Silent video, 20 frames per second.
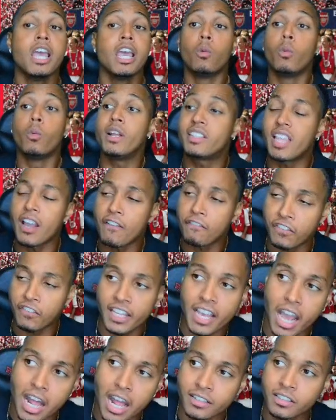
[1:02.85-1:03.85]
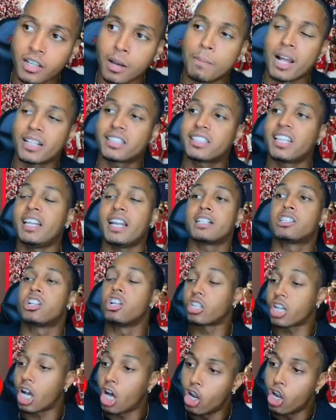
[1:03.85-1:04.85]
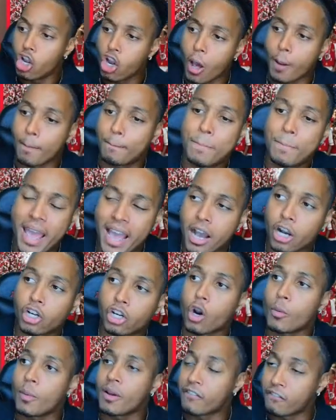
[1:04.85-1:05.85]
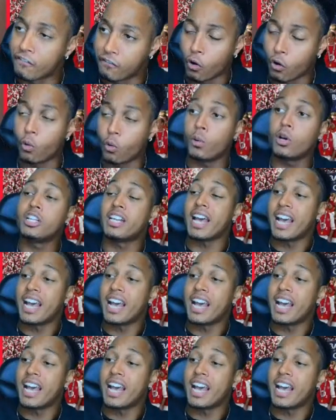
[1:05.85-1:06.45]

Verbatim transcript: We definitely under Martinez look a lot better going forward,